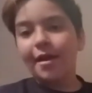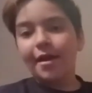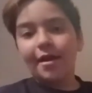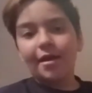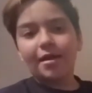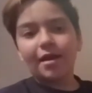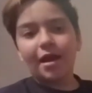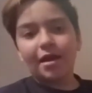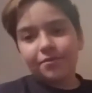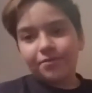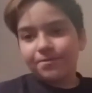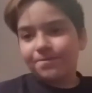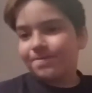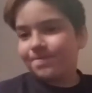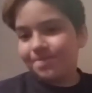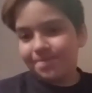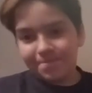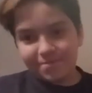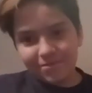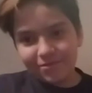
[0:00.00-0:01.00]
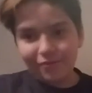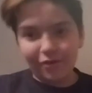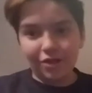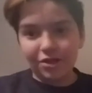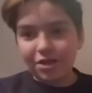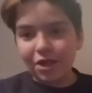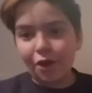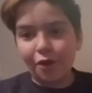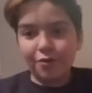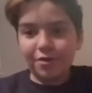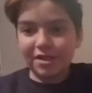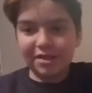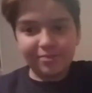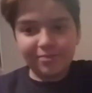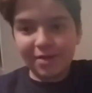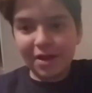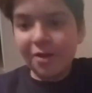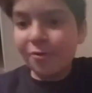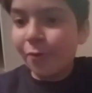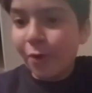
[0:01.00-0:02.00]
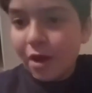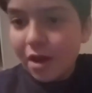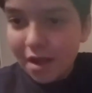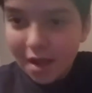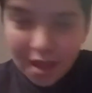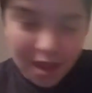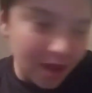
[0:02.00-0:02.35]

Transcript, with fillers: and I've really always been one,